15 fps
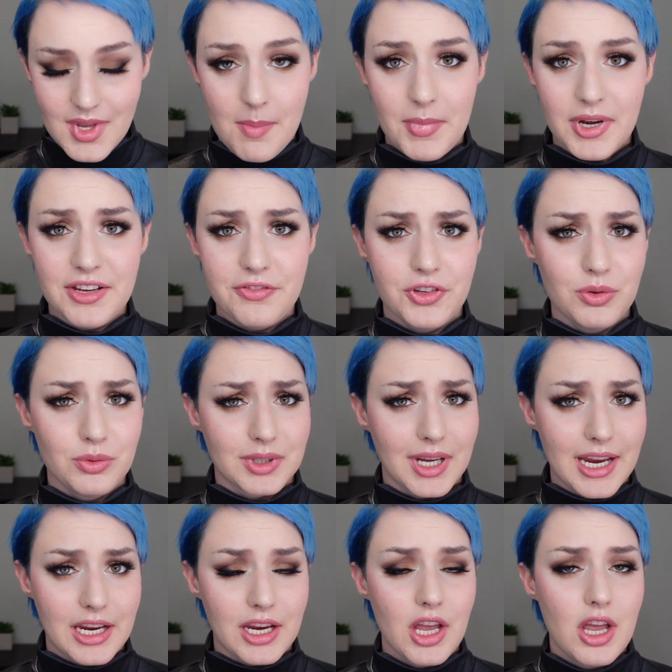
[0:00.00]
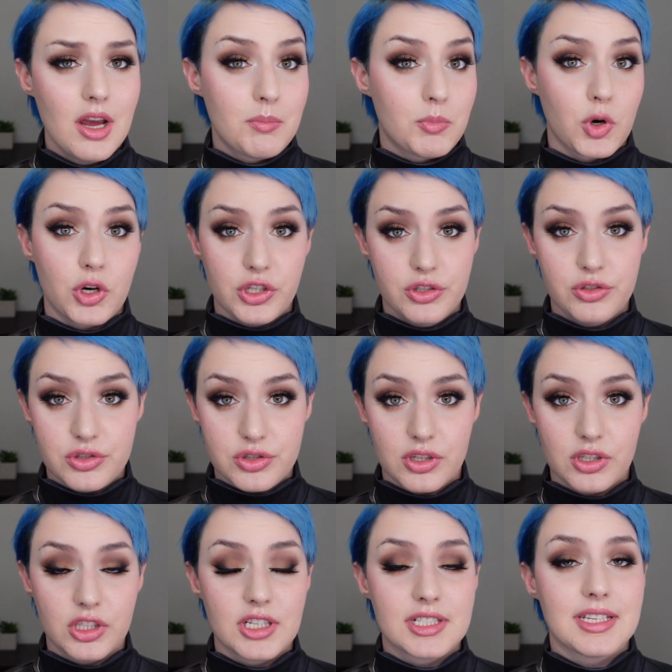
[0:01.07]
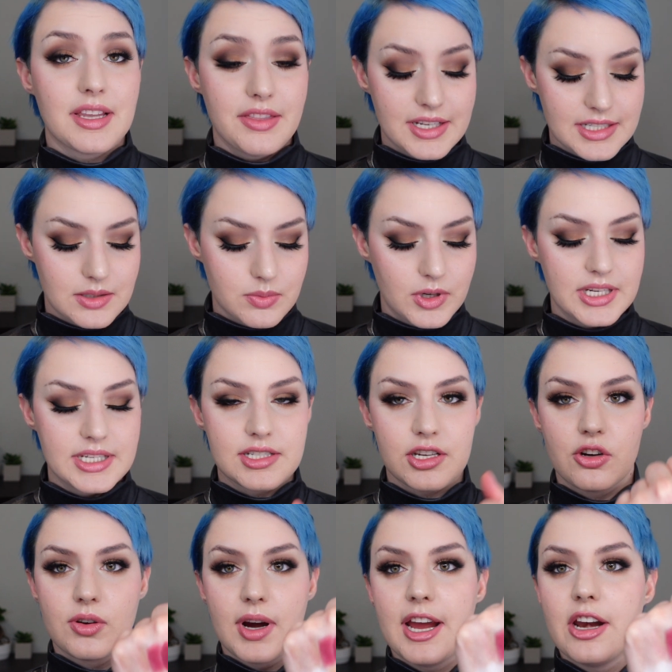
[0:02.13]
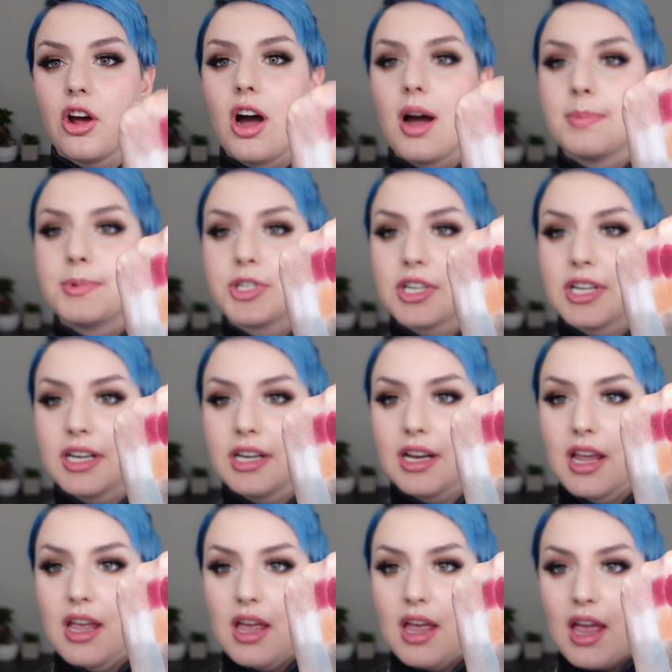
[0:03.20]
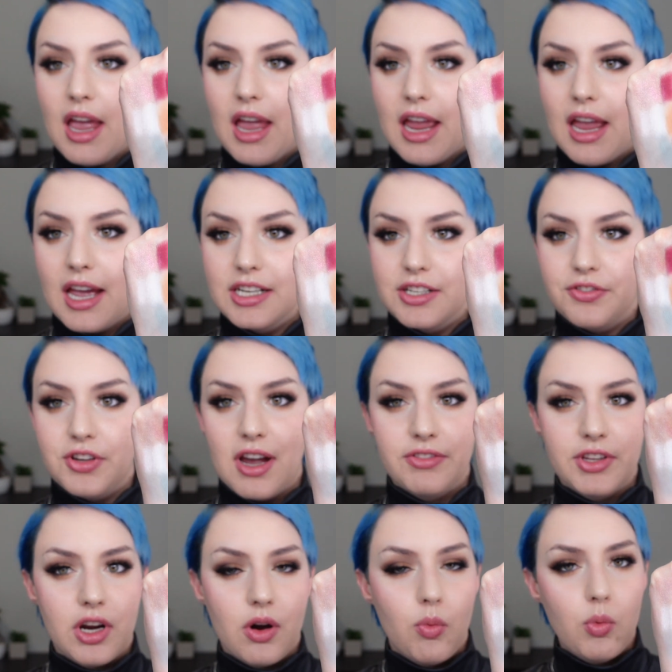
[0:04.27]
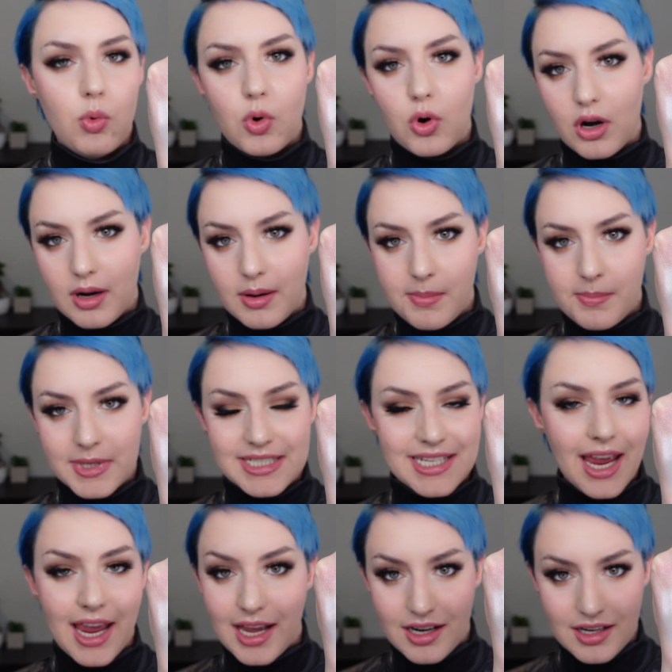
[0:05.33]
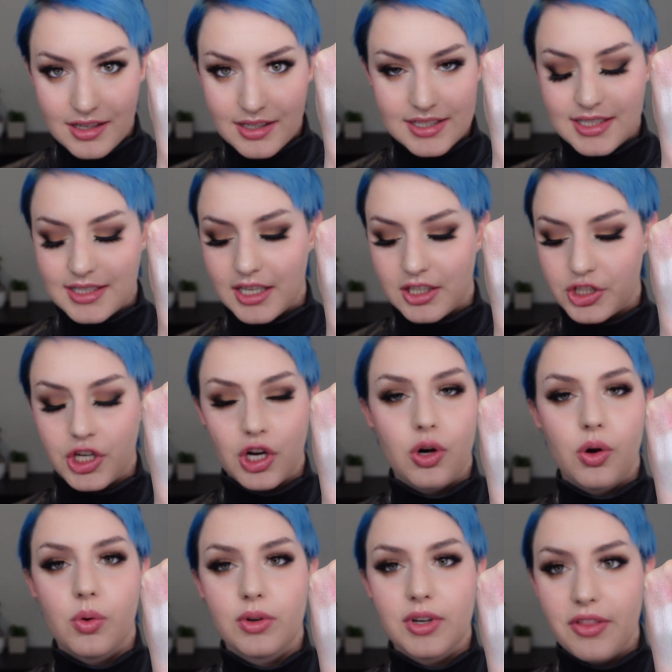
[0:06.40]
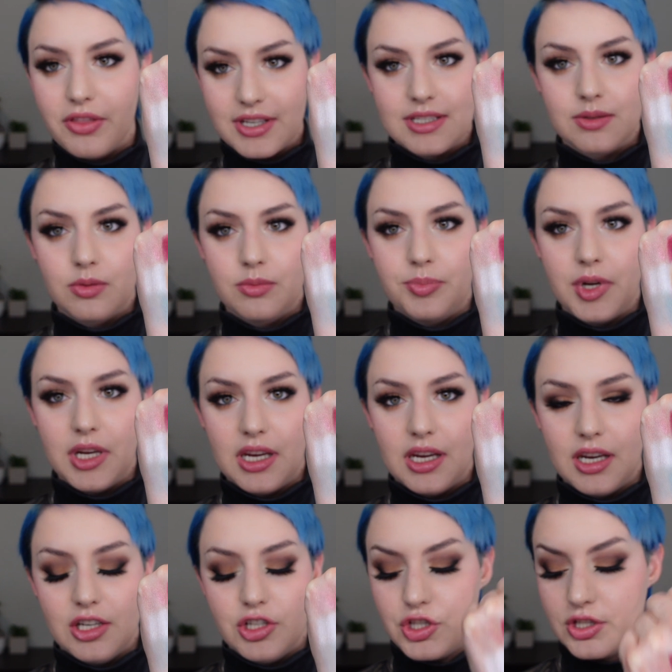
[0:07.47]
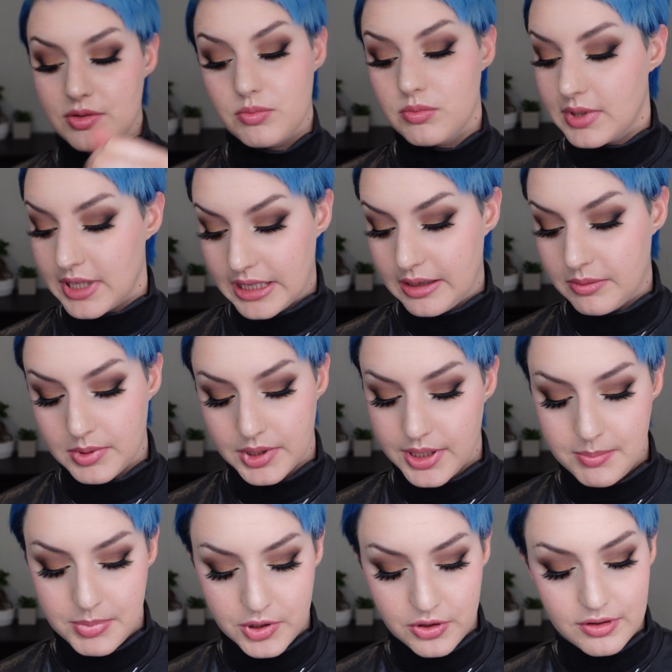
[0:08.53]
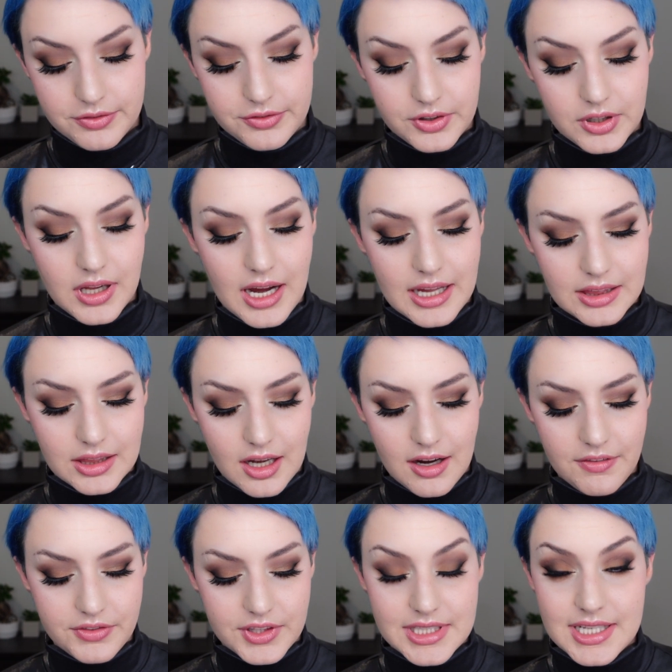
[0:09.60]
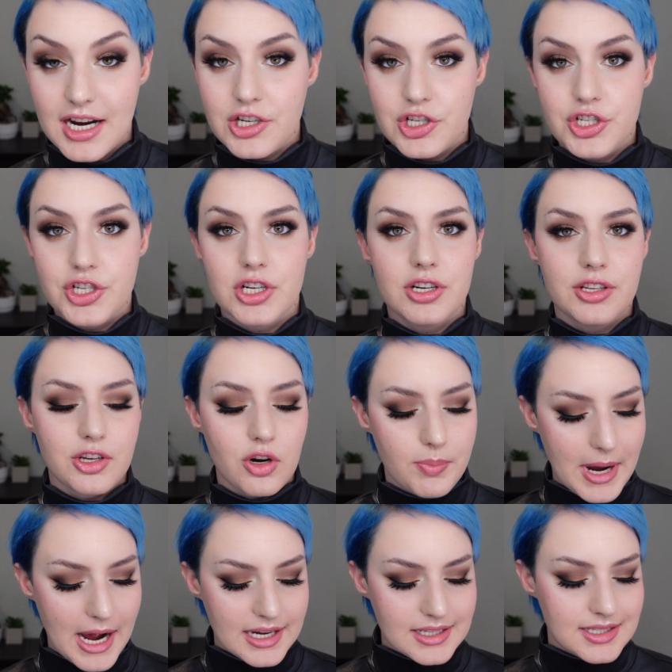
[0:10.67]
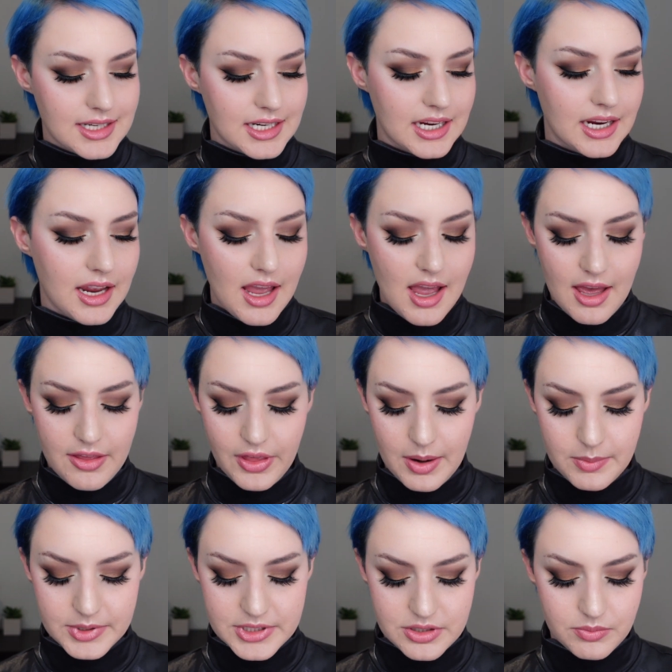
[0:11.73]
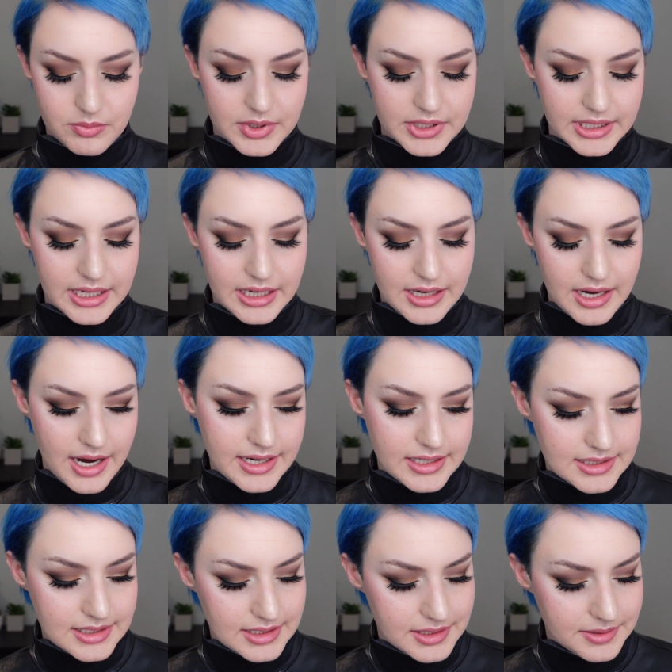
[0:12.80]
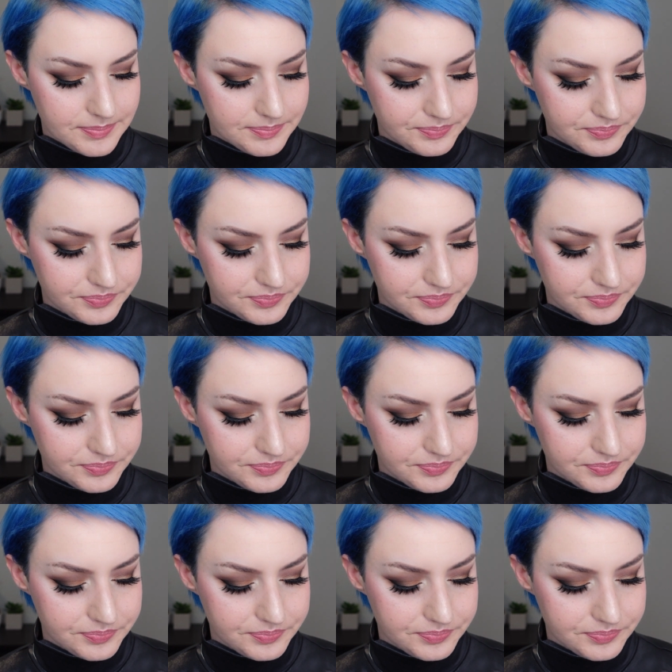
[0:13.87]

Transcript: But if you like more neutral looks, this one is a great option. And if you have like a warm tanned skin tone, this would be just really, really beautiful. I love the texture, the opacity. That one's really nice.